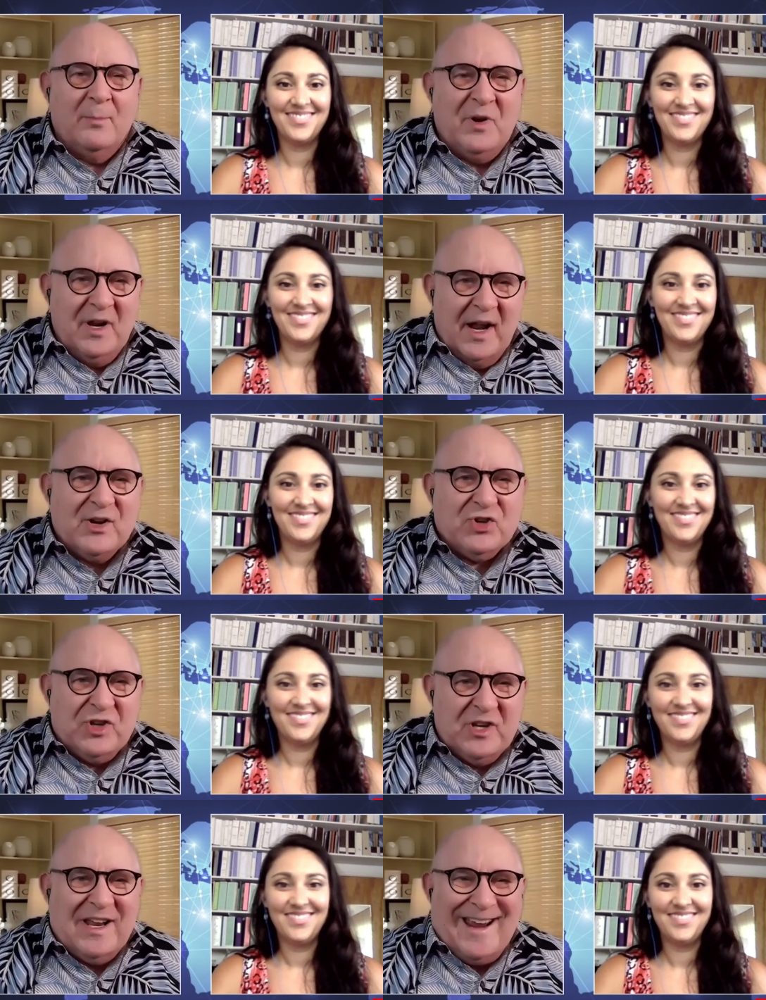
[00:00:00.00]
Speaker 1: a
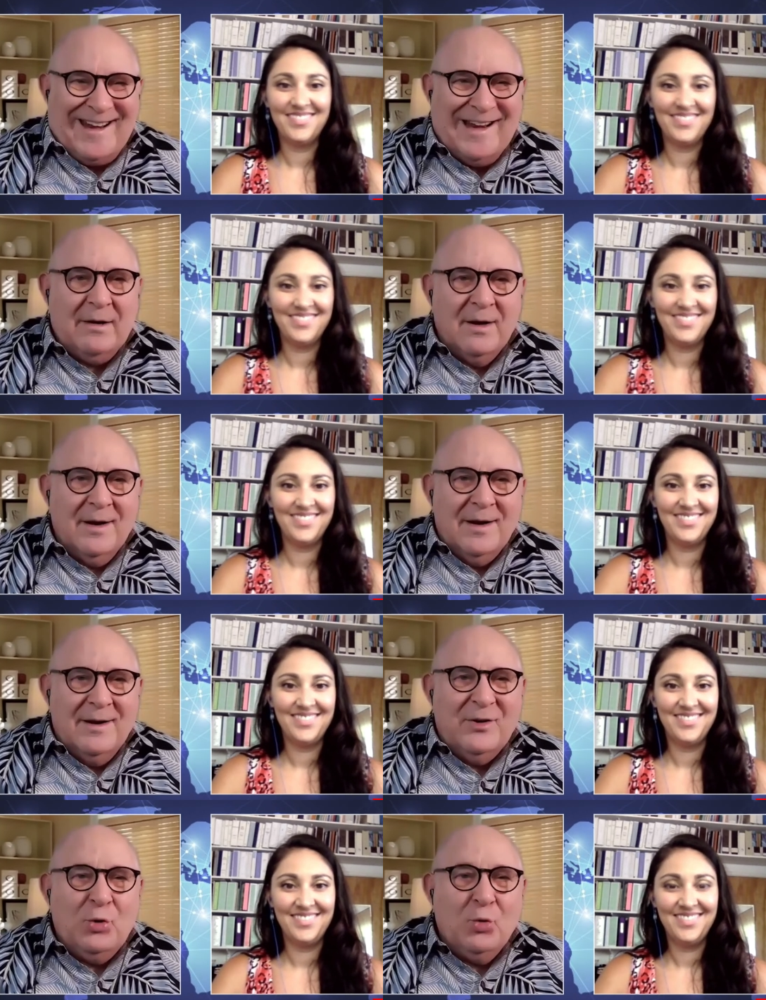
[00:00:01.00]
PhD in it
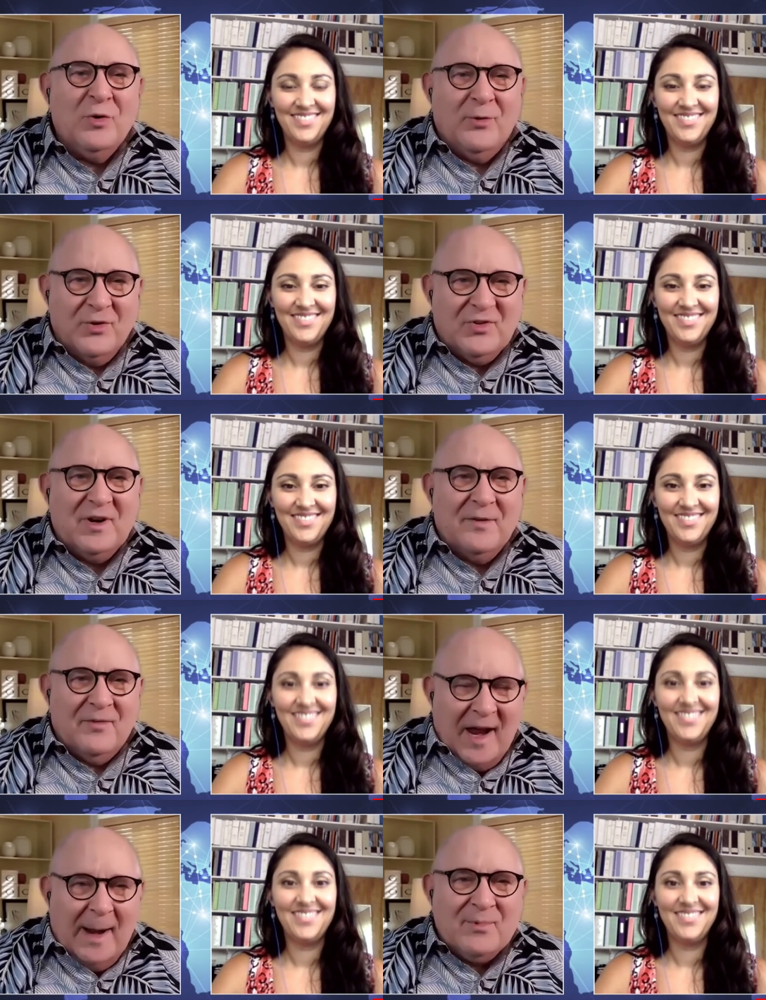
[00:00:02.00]
in the University
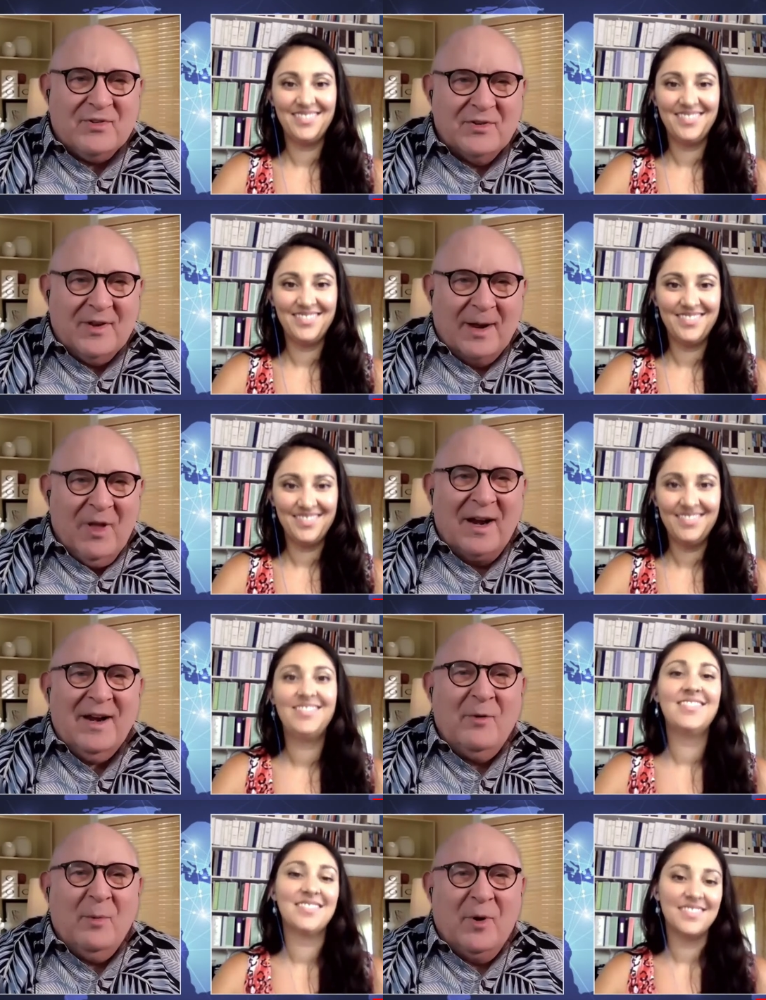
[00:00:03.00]
of Amsterdam?
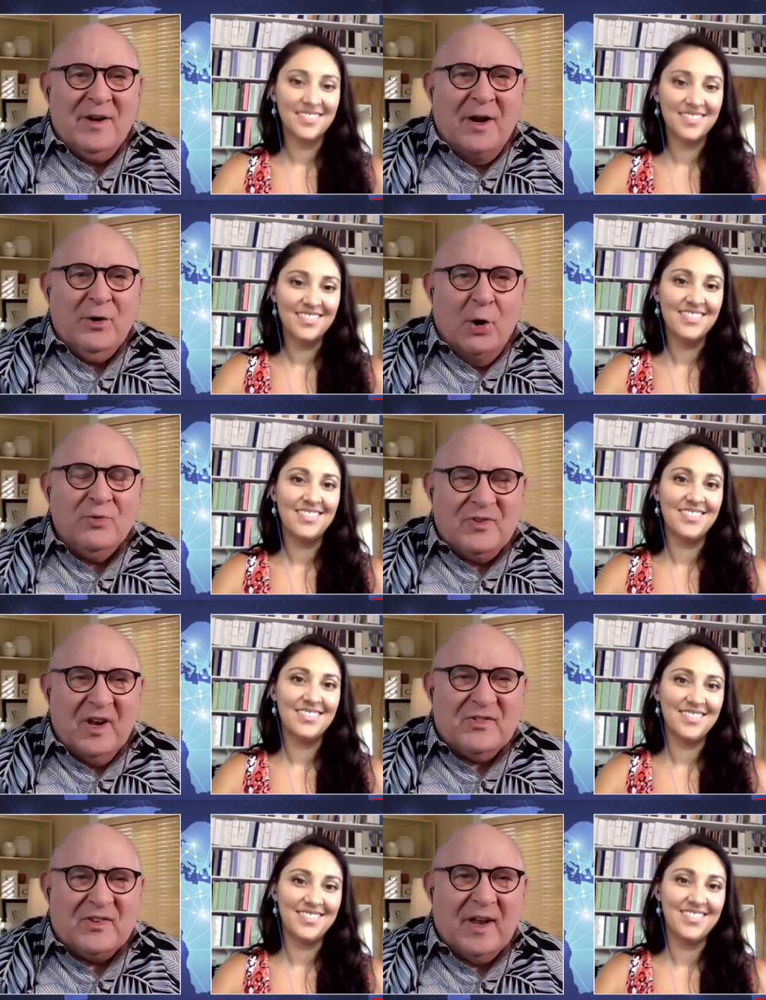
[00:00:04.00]
Not everybody I know
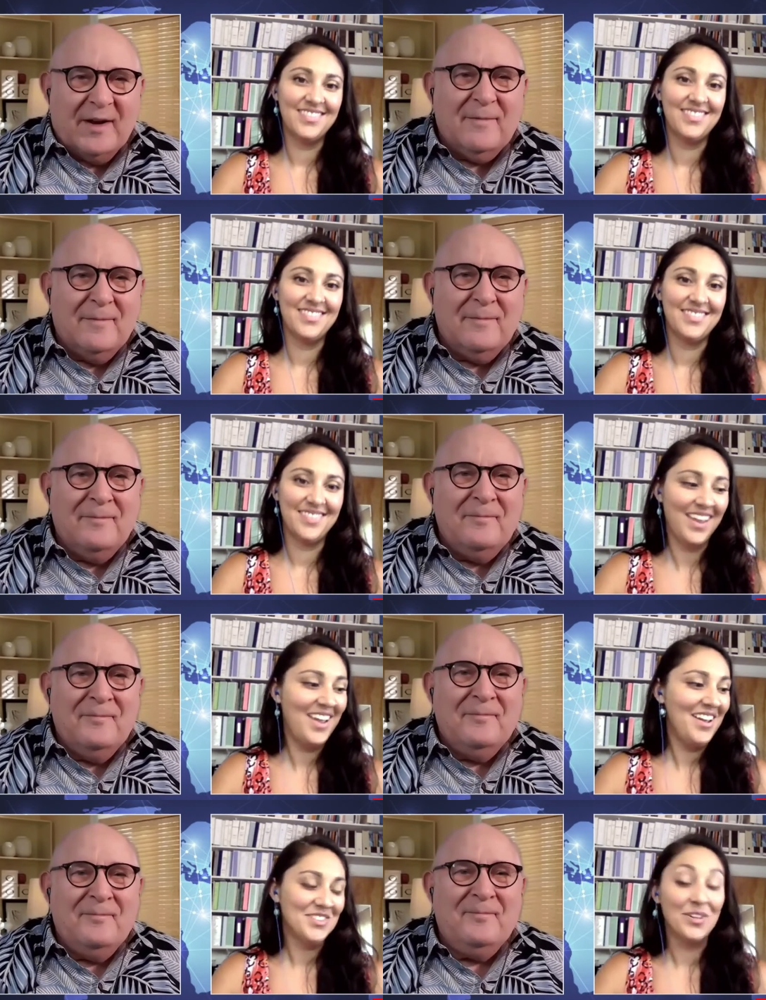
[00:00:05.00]
does that.
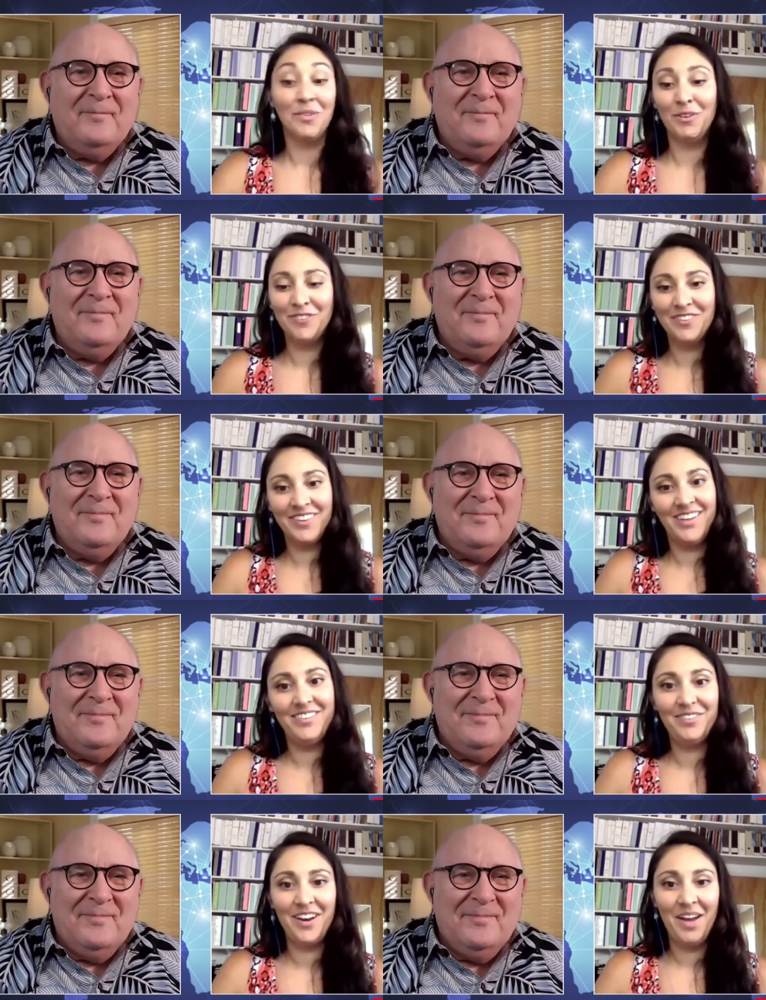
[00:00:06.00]
Speaker 2: Sure. Well, first,
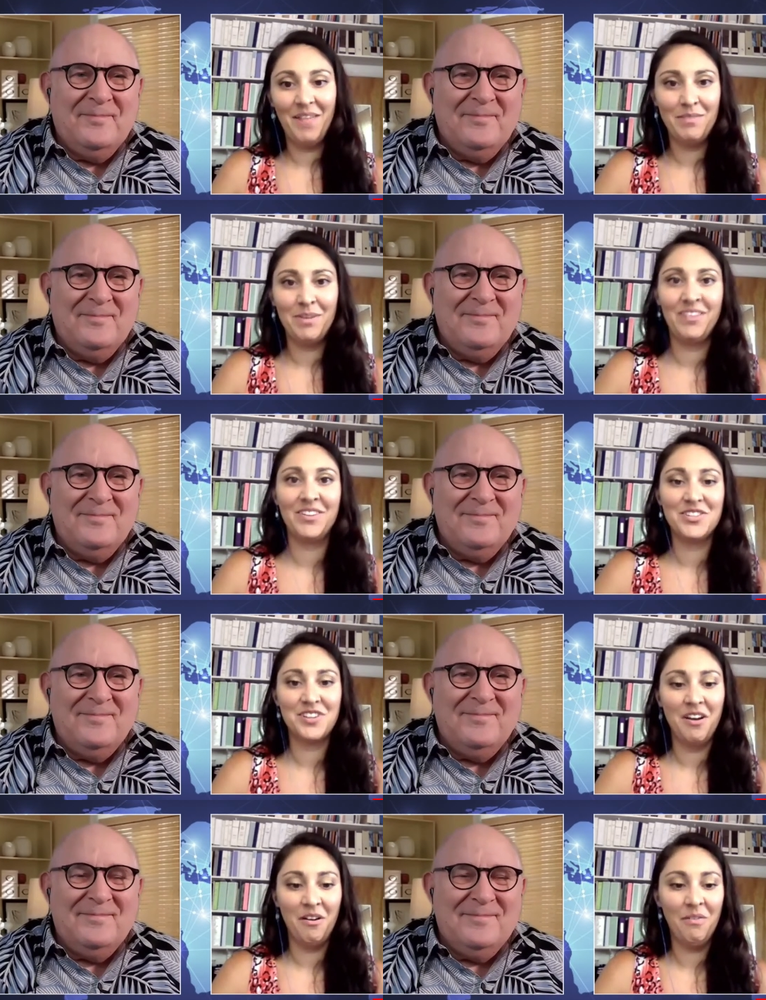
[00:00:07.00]
thanks for having me on the
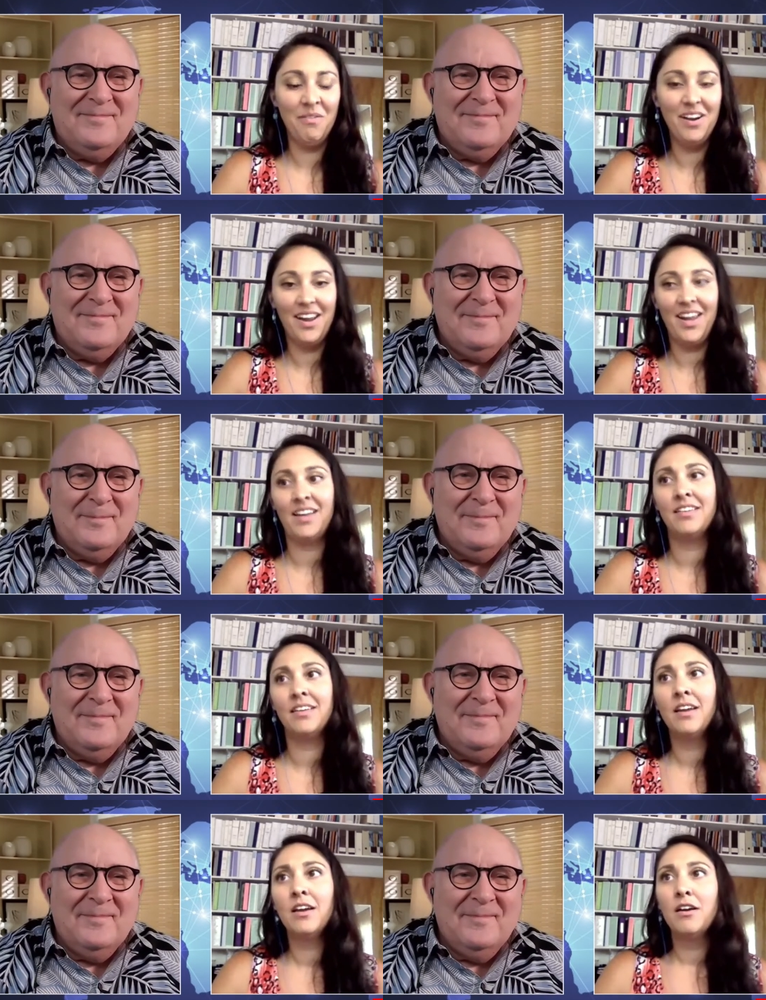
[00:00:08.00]
show.
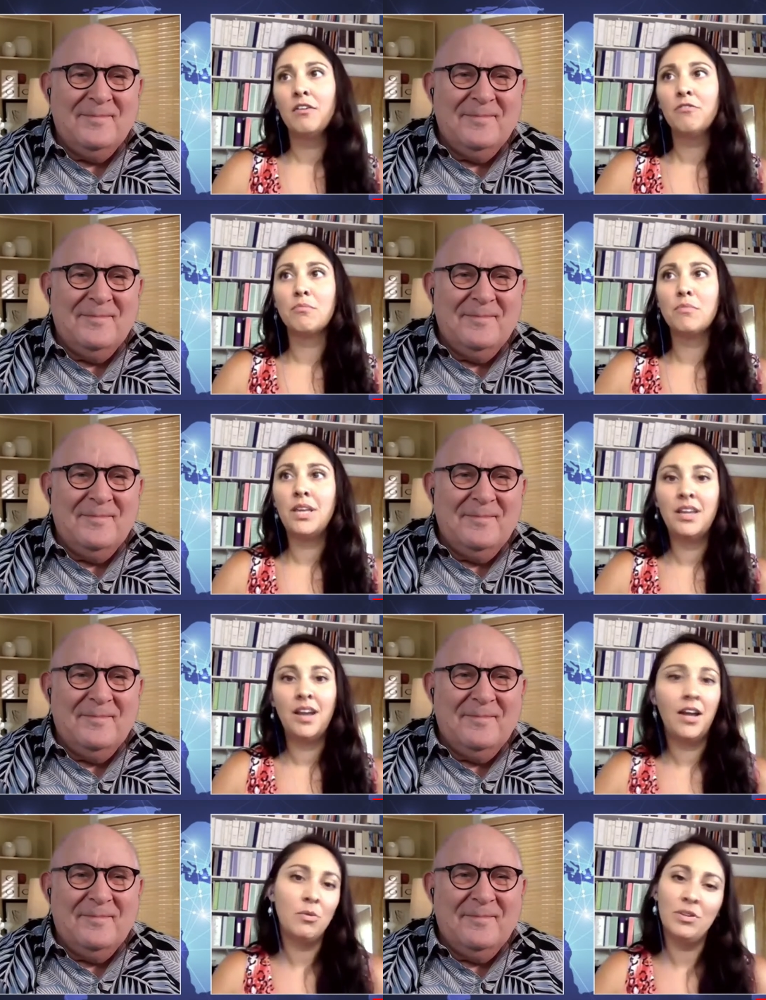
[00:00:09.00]
And for me,
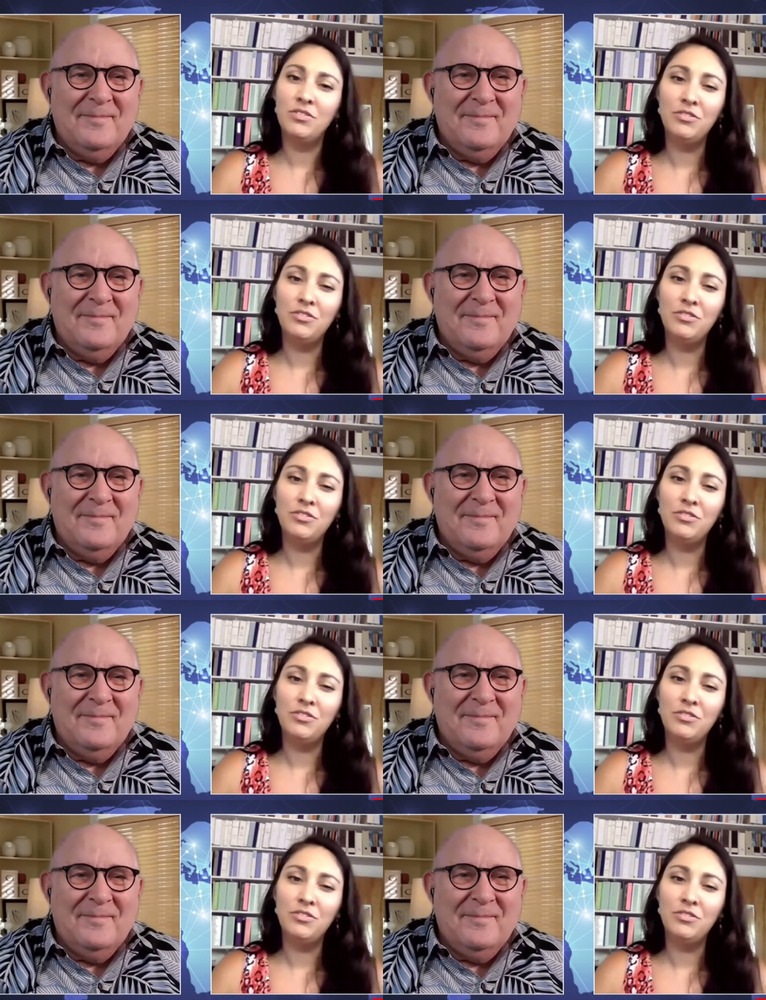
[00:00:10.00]
I always